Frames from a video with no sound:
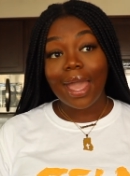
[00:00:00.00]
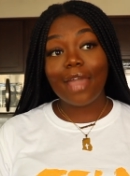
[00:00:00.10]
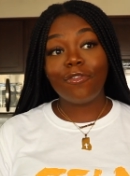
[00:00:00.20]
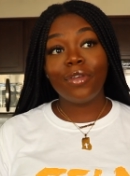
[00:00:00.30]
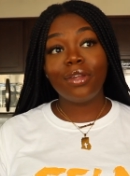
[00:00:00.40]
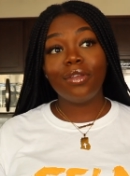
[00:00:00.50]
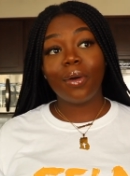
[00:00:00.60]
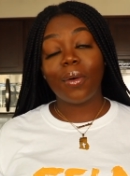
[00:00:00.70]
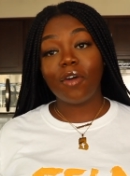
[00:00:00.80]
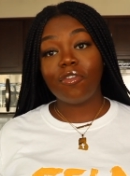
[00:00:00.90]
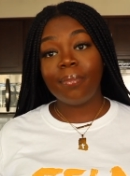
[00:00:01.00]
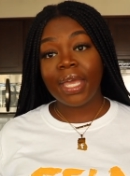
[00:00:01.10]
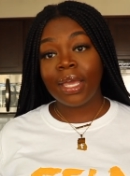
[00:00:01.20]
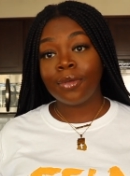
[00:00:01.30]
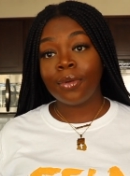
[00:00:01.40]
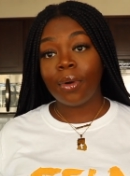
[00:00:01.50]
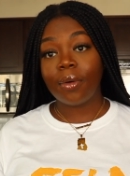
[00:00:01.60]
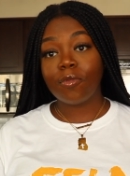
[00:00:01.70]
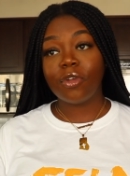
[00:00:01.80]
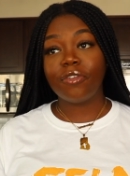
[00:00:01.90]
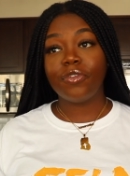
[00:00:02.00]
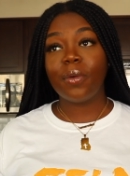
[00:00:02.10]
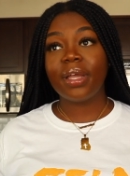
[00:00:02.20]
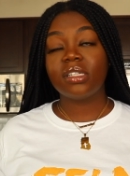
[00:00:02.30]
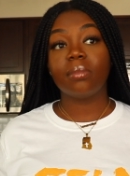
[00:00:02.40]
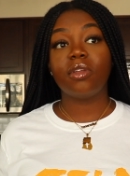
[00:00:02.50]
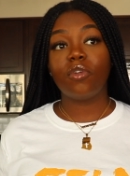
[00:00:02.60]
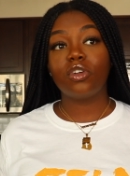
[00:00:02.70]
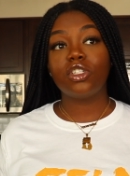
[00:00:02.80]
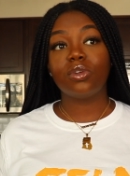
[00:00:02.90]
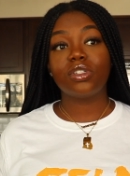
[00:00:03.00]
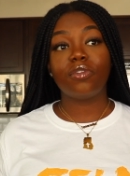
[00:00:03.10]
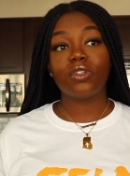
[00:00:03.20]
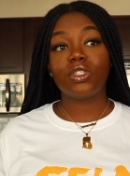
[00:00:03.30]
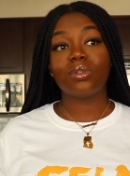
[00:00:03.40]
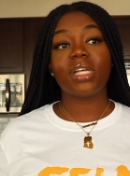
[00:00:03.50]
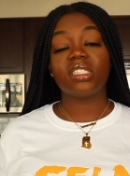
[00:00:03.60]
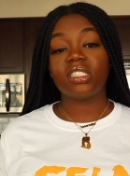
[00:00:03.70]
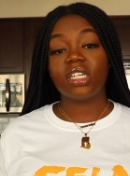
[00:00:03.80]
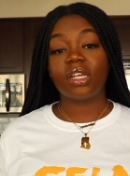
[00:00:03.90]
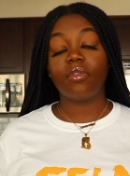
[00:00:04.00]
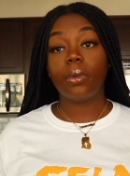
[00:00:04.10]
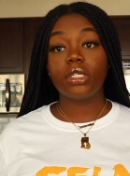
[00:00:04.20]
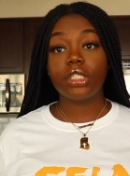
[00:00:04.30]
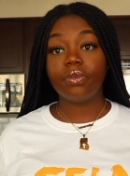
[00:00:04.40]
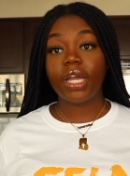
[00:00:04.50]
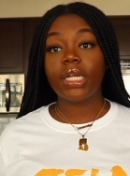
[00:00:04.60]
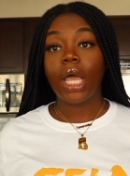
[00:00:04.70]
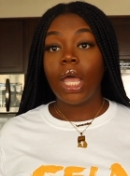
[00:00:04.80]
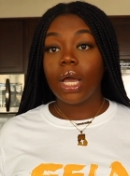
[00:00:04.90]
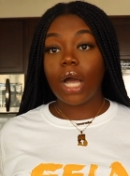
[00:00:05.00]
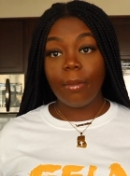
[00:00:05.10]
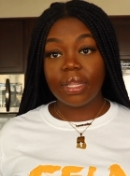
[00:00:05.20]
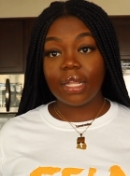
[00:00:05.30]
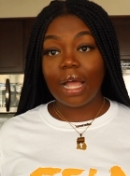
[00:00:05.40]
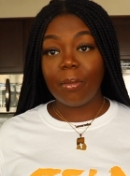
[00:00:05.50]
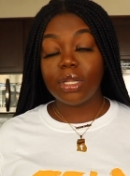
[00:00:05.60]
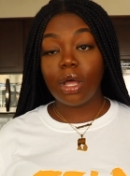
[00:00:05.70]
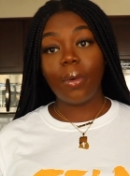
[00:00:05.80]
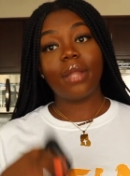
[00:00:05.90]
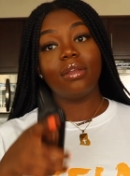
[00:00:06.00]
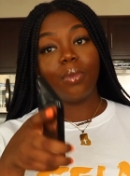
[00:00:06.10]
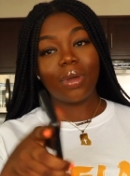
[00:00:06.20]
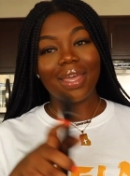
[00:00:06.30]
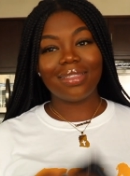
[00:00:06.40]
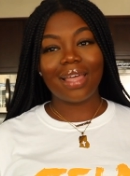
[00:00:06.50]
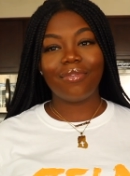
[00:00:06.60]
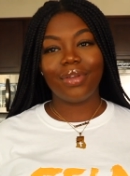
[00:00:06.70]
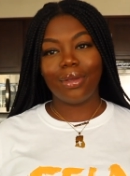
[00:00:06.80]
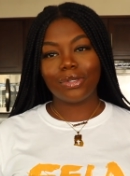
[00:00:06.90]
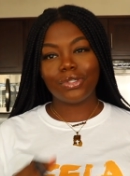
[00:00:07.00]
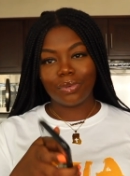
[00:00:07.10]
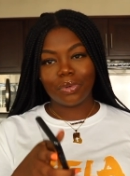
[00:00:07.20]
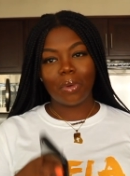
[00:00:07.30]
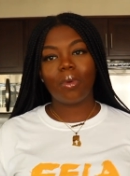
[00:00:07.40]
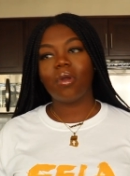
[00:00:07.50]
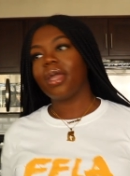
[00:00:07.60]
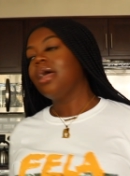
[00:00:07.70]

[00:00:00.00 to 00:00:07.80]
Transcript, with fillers: a video of me, you know, reviewing some devotionals, devotionals I suggest everyone should read, comment that down below and you will get that video soon. Don't worry.